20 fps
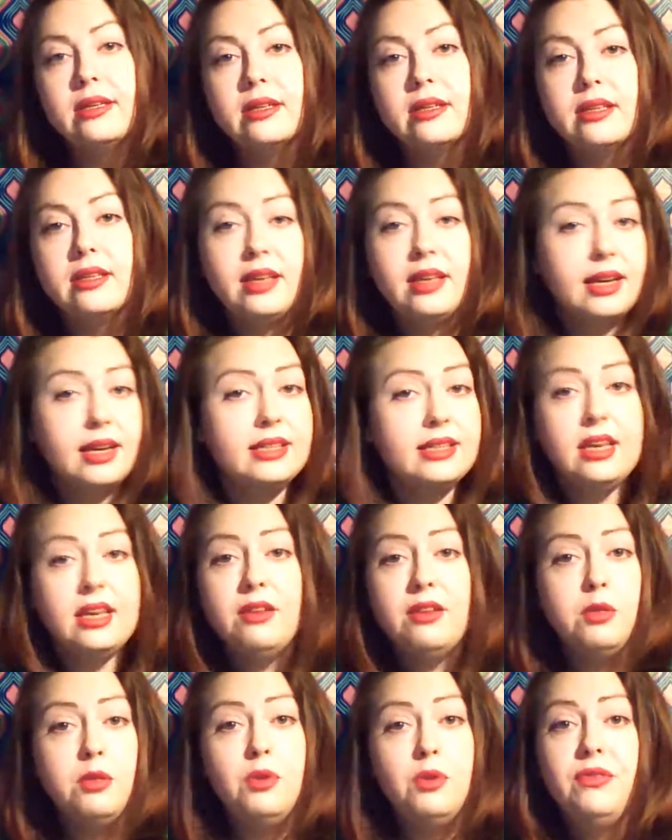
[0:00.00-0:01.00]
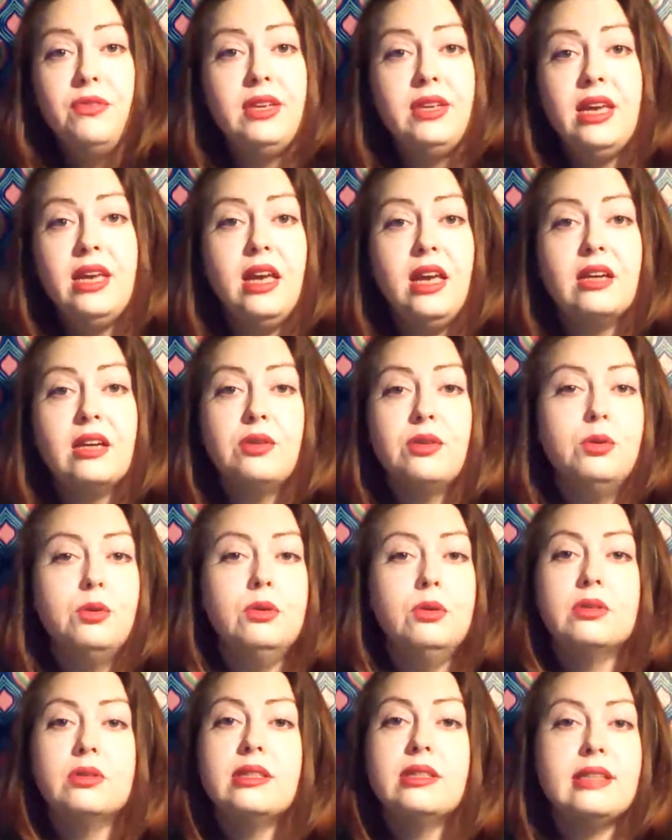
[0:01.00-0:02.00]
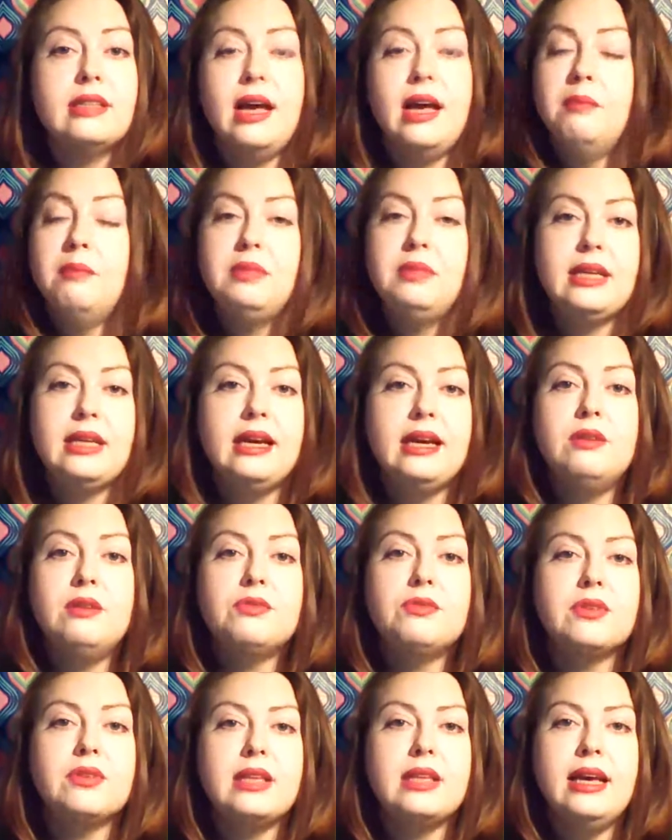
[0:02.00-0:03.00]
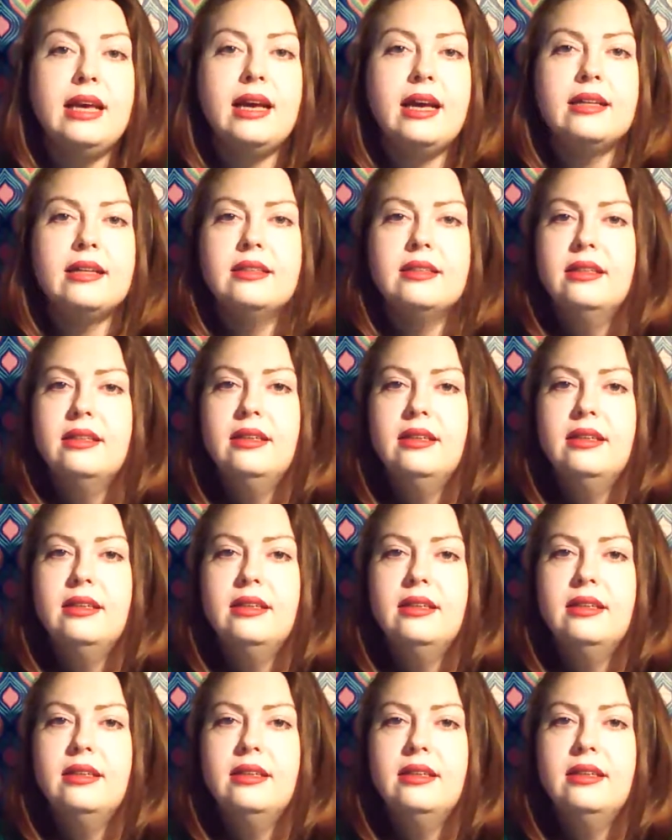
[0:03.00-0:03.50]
The idea of the movie, yeah, cool. I'm down for that.